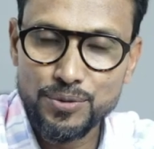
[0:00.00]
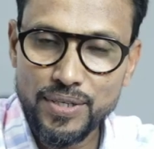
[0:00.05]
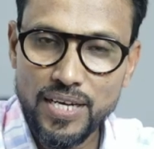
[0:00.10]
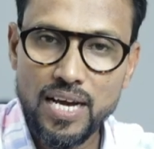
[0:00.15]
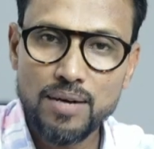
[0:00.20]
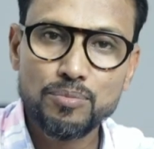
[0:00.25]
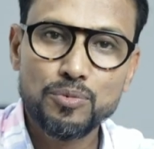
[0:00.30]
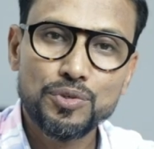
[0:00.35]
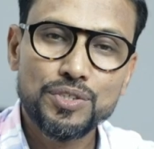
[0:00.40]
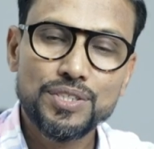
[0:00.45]
Today
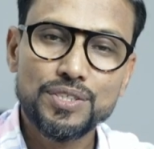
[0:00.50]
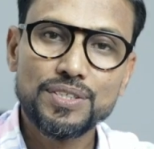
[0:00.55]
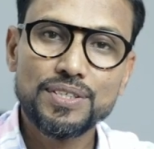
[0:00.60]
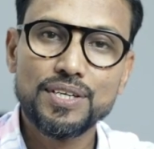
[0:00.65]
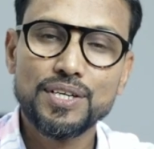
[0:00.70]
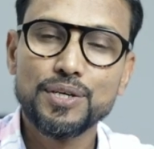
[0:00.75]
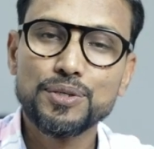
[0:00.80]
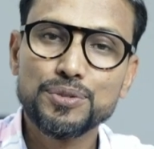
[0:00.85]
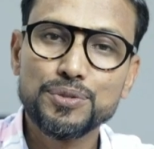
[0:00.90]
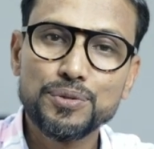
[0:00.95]
I'm going to
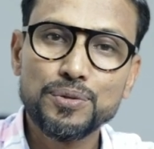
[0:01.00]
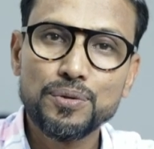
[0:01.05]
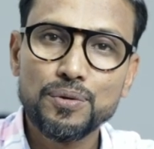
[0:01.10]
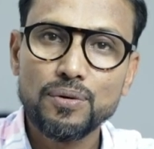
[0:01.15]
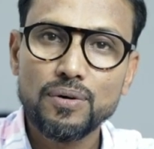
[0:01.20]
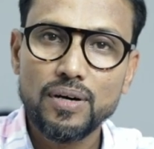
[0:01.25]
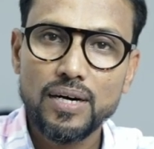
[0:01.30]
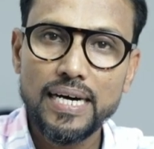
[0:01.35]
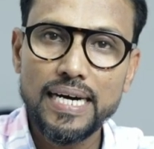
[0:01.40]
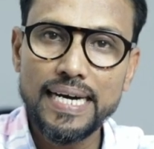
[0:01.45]
introduce you
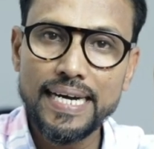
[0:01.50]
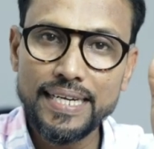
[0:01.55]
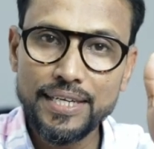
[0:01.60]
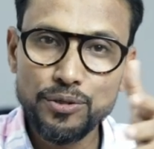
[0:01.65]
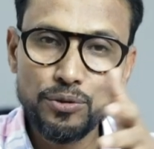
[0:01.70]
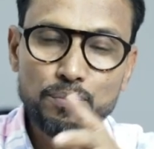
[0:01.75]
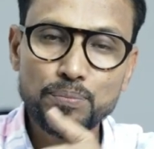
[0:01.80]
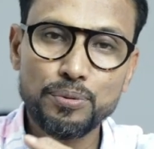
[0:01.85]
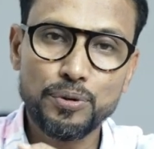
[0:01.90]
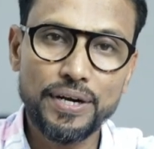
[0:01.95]
a
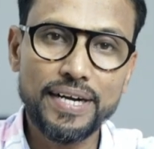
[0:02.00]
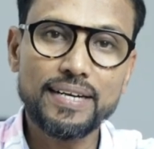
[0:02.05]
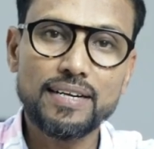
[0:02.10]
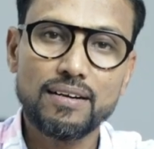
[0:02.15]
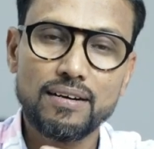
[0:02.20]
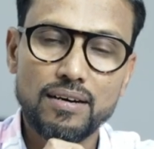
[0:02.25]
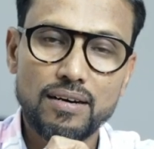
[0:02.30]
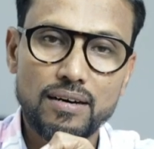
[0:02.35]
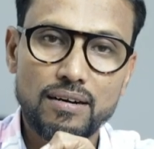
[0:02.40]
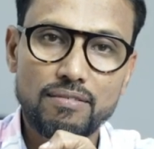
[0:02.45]
new product
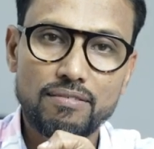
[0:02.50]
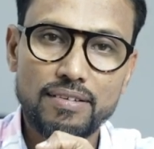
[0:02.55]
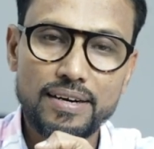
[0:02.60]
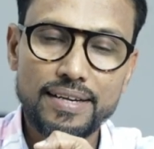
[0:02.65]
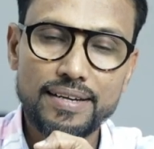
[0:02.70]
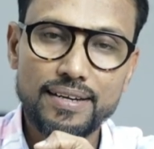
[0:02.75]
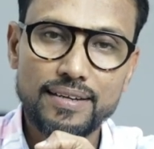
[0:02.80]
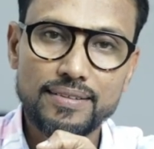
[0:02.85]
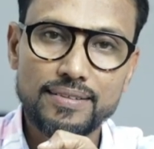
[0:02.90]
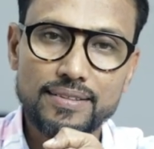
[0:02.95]

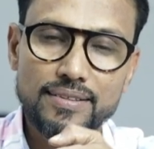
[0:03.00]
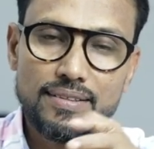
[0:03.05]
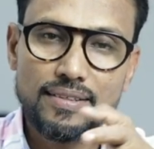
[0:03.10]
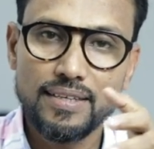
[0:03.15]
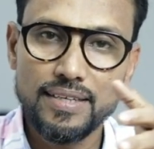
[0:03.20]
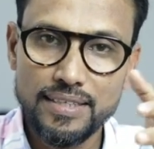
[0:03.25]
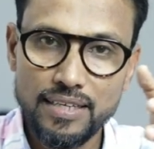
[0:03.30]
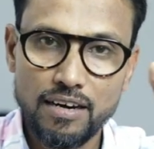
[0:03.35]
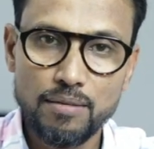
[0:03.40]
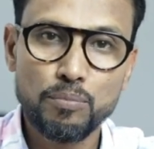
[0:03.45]
variant
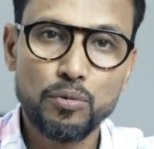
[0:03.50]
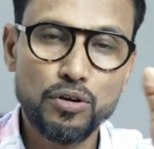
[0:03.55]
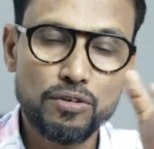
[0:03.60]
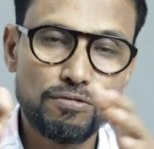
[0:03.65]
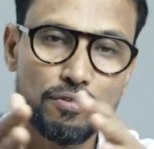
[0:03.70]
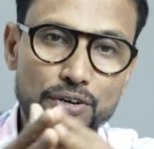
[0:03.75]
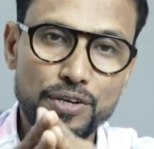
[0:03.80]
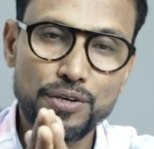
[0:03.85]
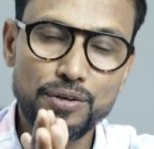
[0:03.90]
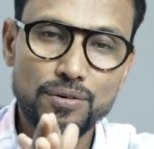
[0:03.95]
in our
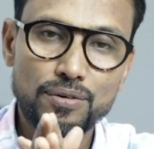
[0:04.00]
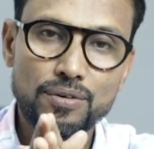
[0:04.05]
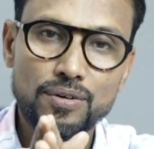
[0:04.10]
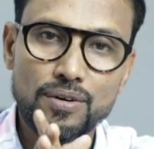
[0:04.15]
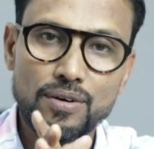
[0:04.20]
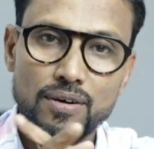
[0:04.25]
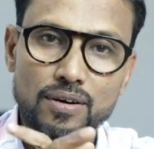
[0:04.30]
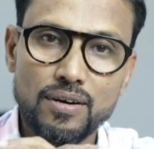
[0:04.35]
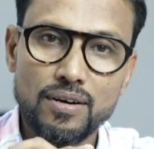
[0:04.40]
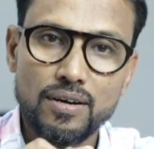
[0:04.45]
portfolio
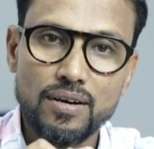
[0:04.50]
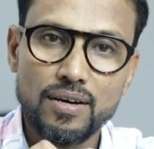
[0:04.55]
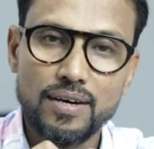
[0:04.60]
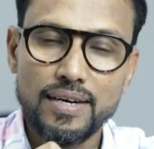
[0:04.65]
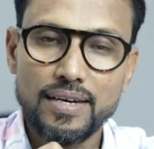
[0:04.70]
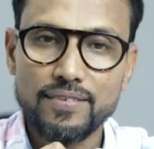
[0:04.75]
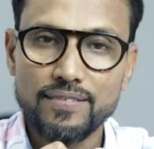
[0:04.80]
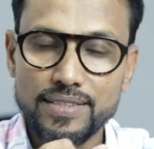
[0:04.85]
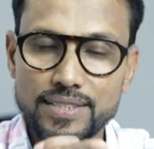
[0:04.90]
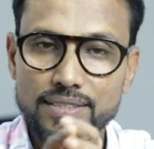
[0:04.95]

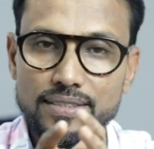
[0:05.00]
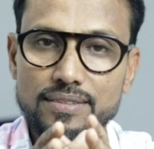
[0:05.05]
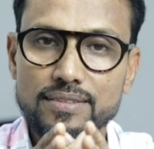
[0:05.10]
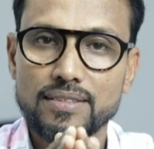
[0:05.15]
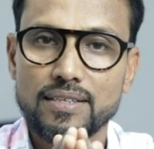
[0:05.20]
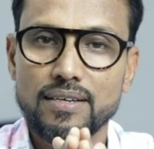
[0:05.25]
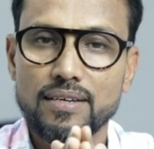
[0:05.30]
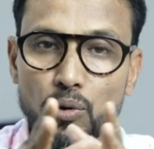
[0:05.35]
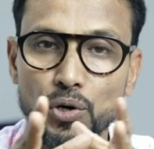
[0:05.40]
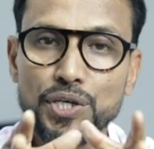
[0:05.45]
which is
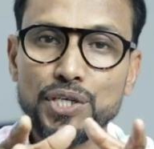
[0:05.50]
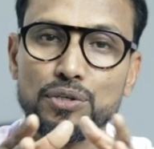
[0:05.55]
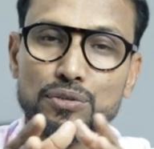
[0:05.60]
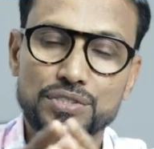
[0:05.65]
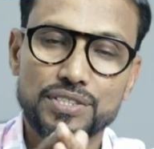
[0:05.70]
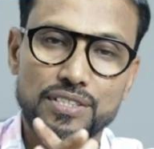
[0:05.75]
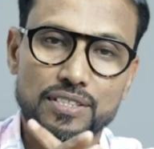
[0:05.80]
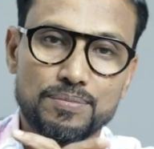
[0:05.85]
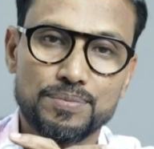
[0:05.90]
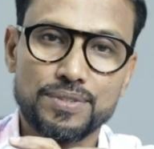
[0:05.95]
mojito
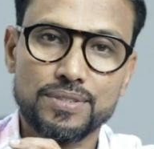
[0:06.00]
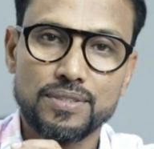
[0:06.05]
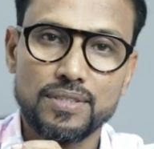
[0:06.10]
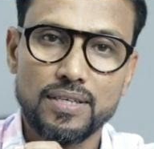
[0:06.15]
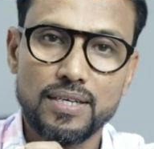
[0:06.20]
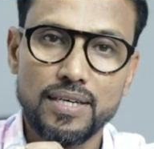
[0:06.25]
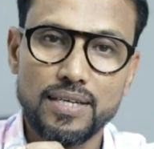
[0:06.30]
syrups.